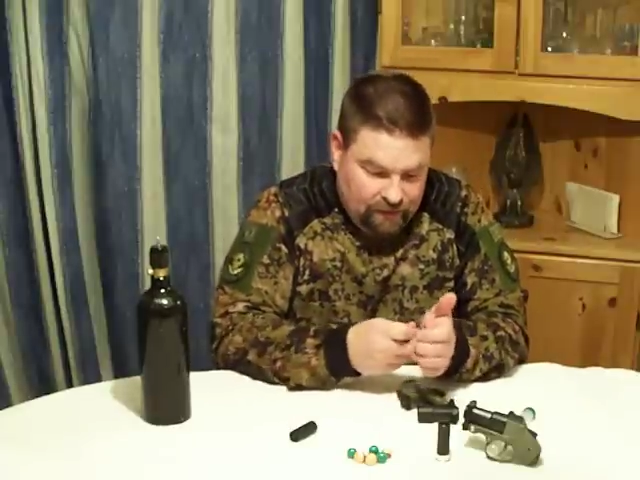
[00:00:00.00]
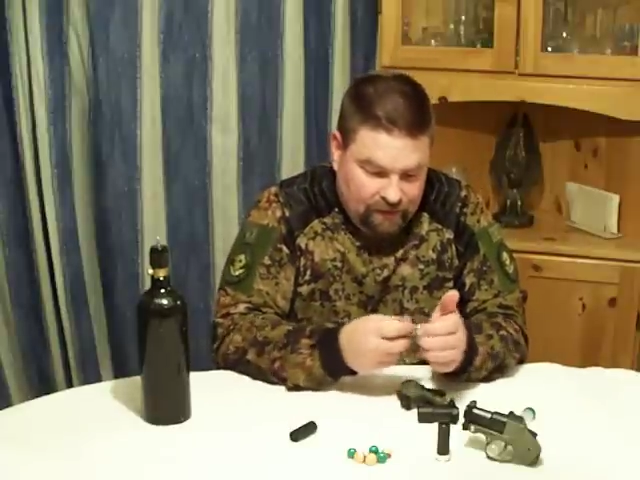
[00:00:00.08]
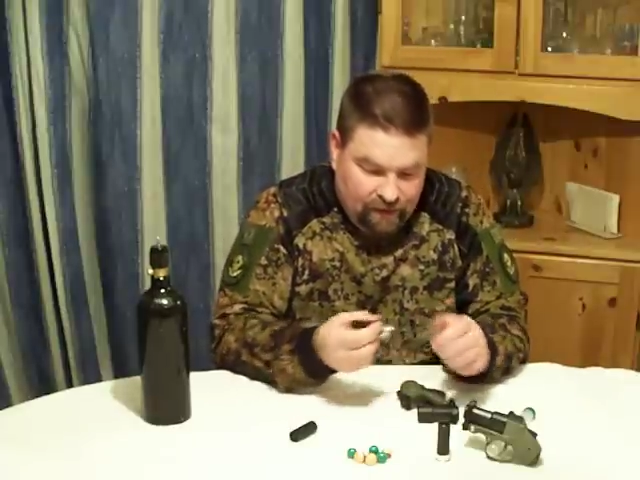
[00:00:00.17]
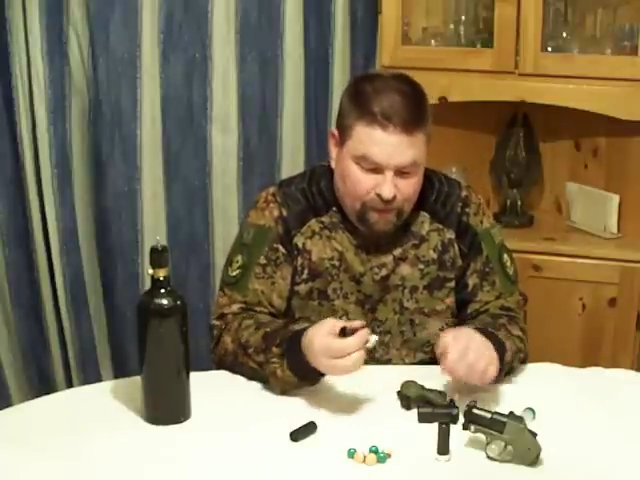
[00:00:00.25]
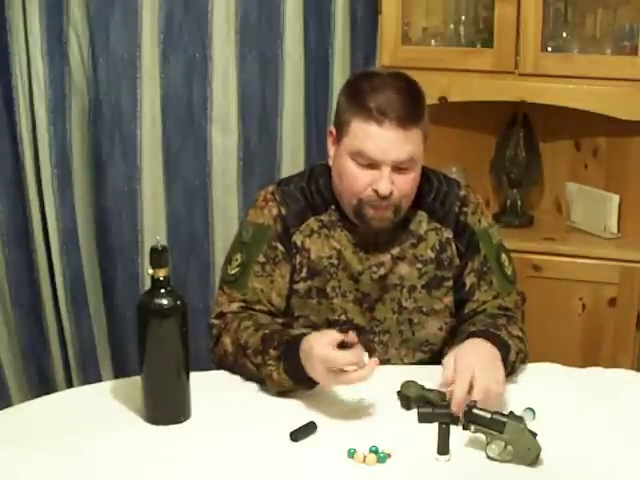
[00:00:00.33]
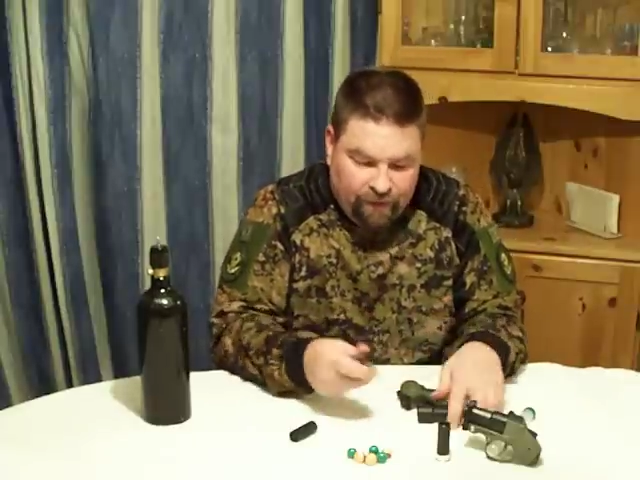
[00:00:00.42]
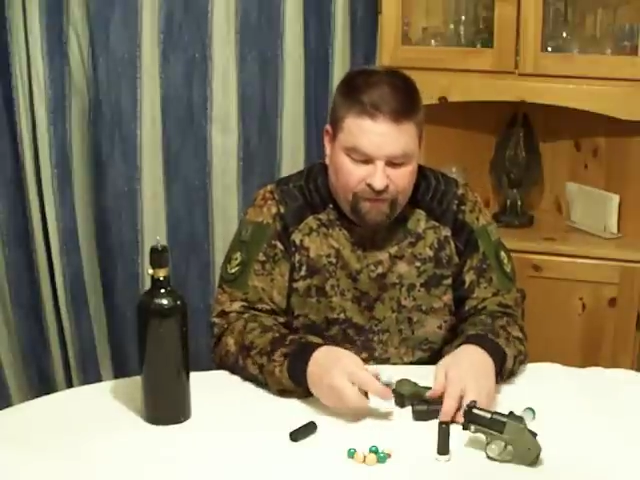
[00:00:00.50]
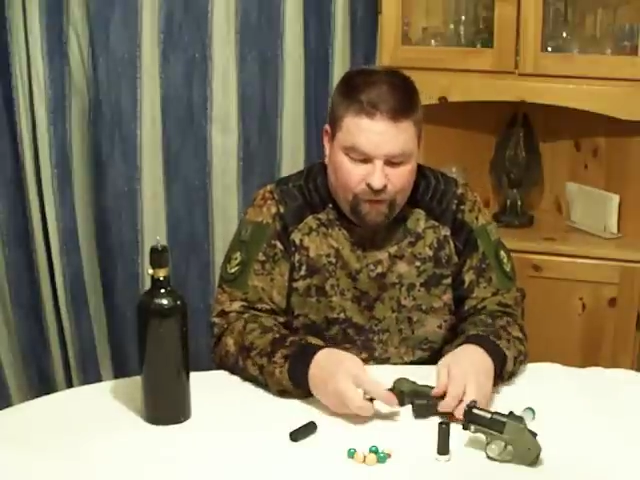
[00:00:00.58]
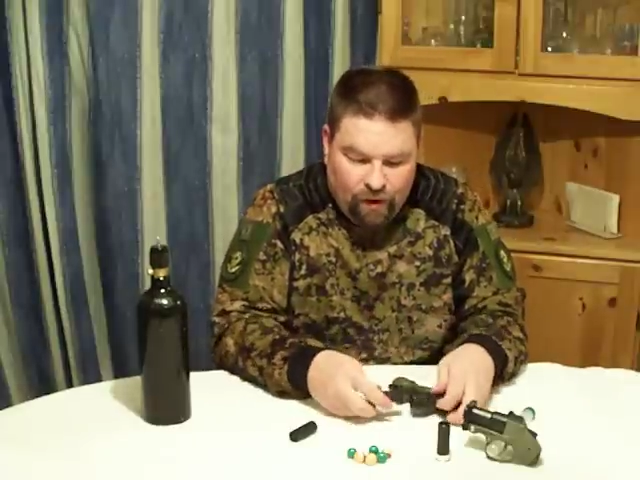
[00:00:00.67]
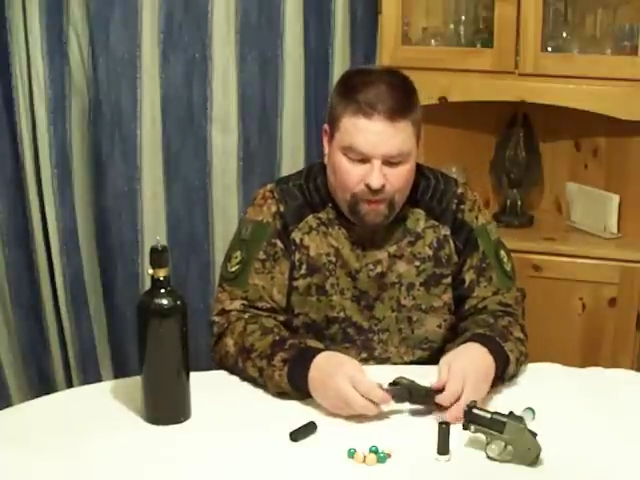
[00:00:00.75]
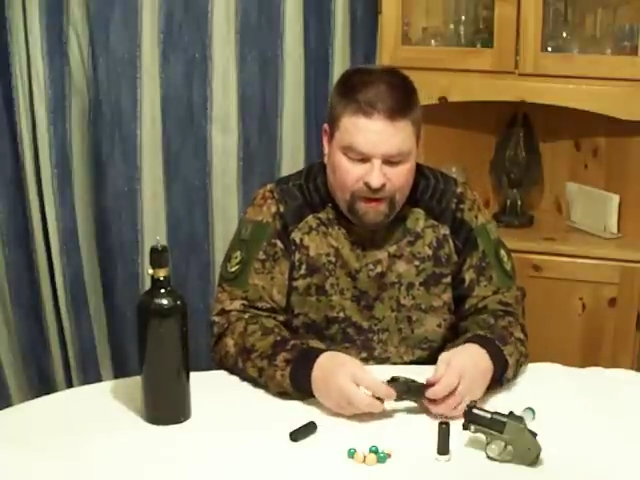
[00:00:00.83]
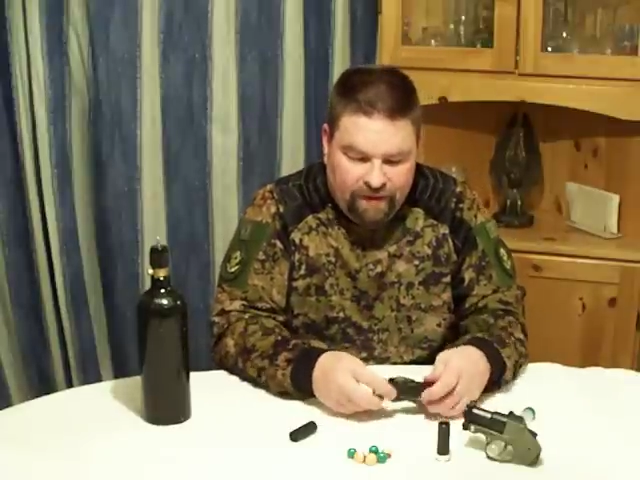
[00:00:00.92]
the
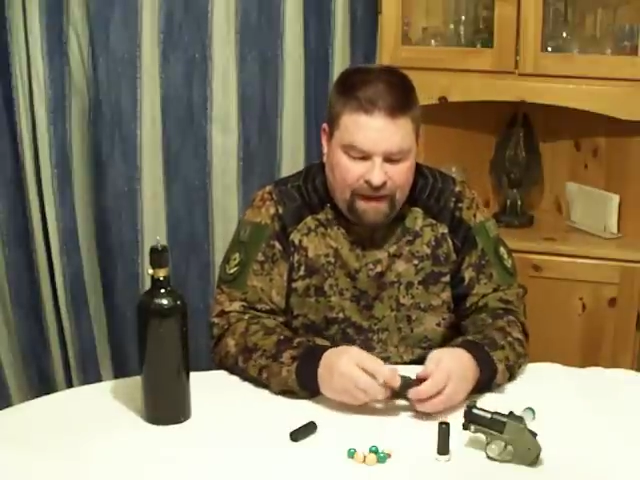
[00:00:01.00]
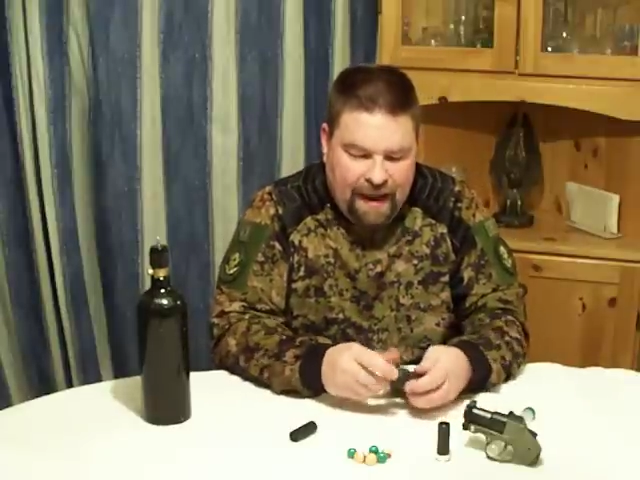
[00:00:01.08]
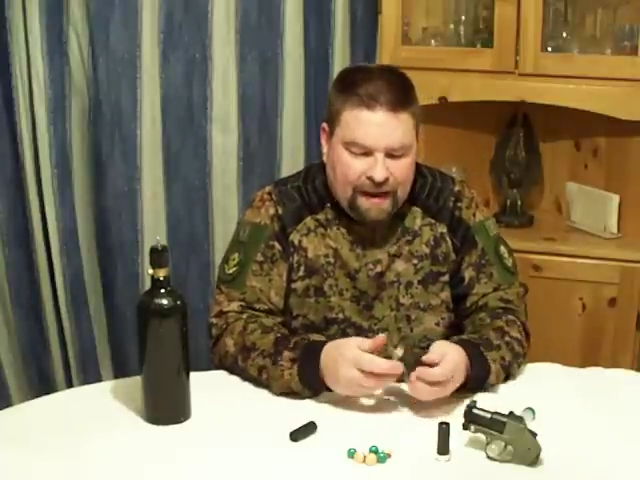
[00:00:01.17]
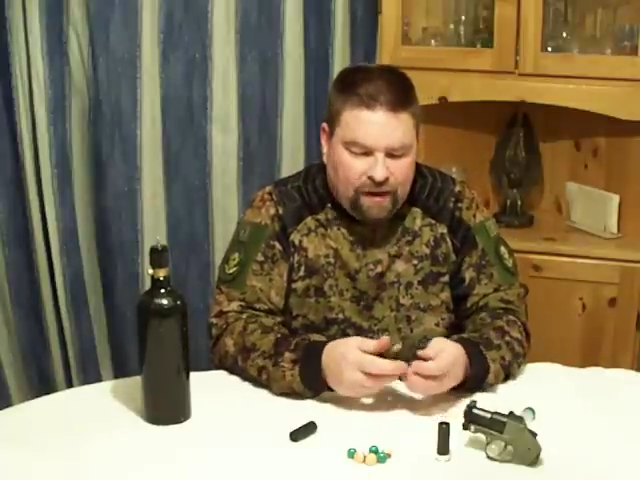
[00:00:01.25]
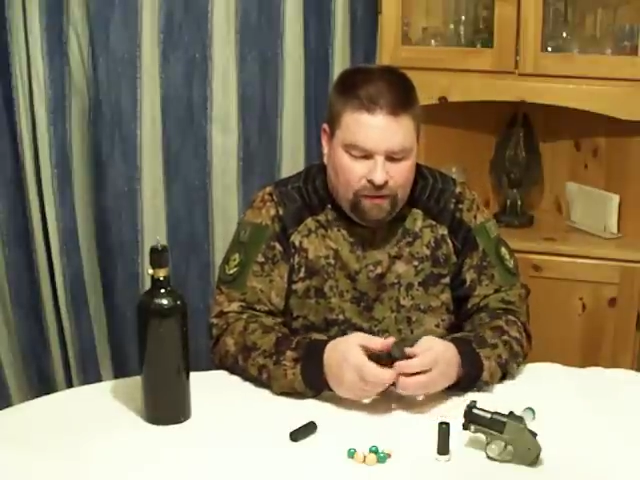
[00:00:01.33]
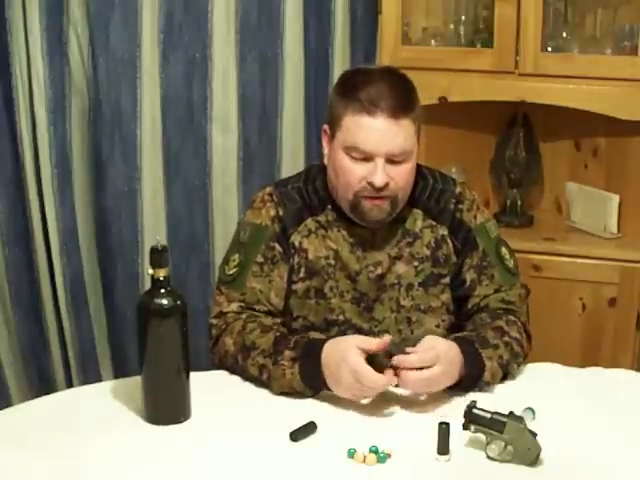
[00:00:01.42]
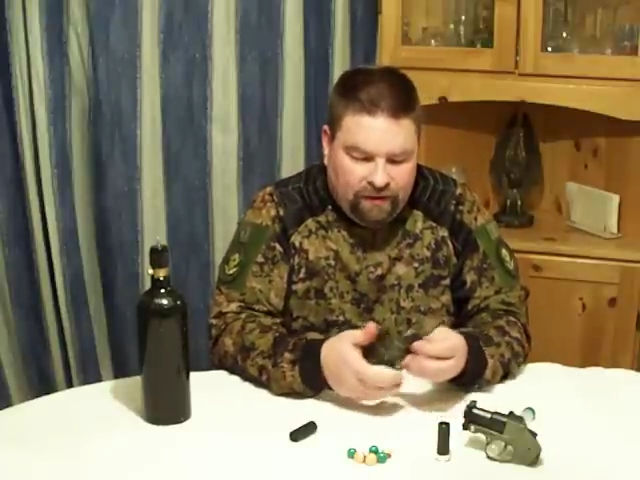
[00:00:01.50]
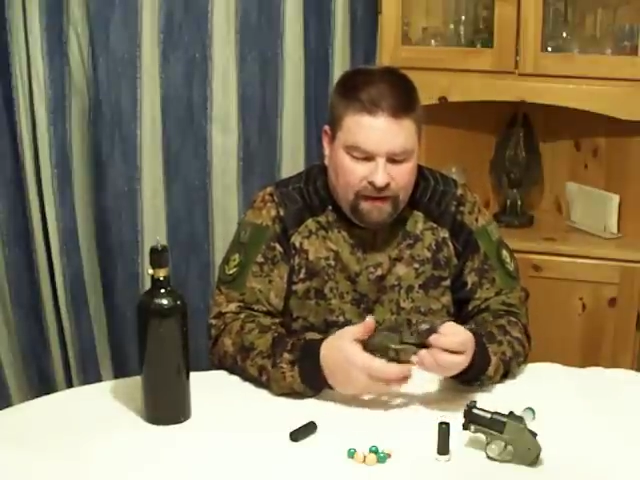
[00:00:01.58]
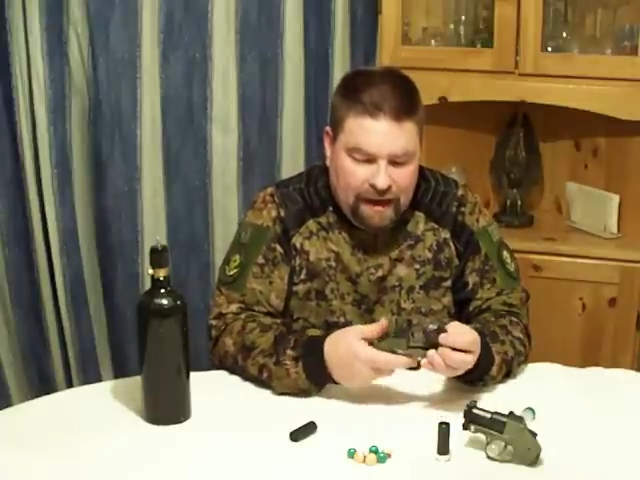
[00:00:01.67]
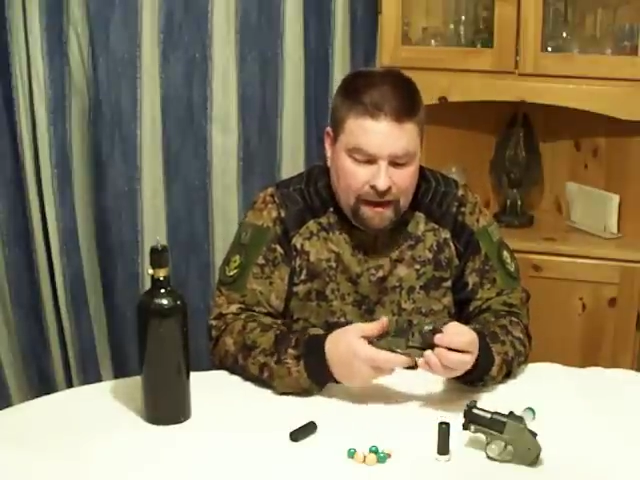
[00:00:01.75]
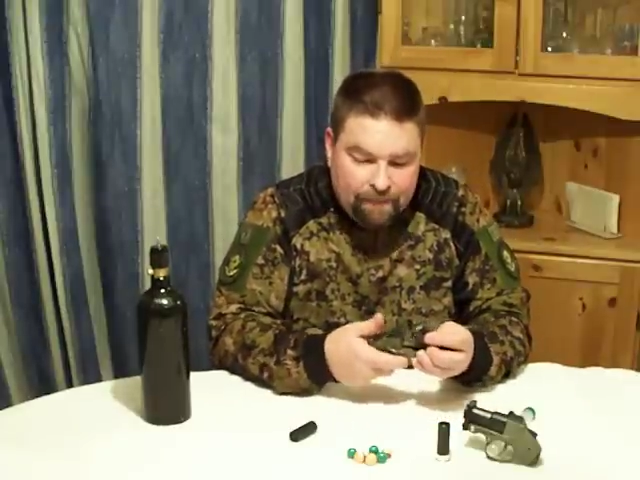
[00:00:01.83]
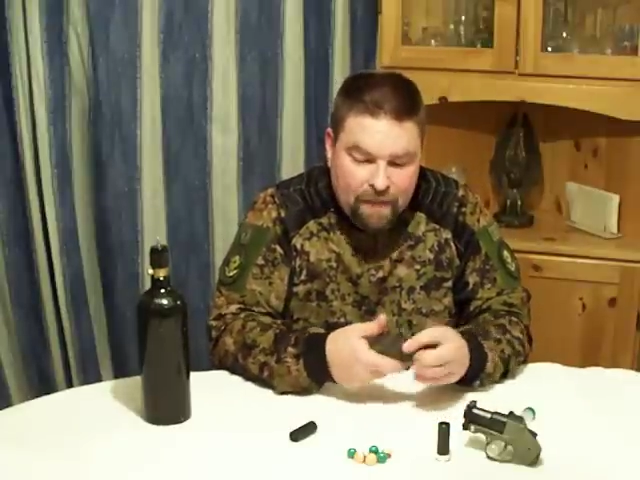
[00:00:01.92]
performance,
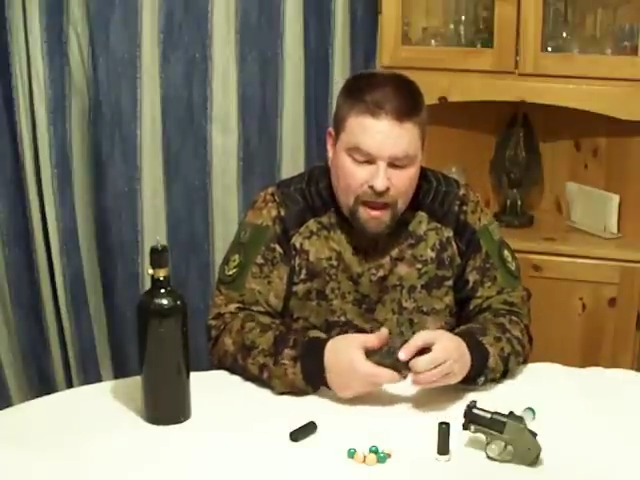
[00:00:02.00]
accuracy.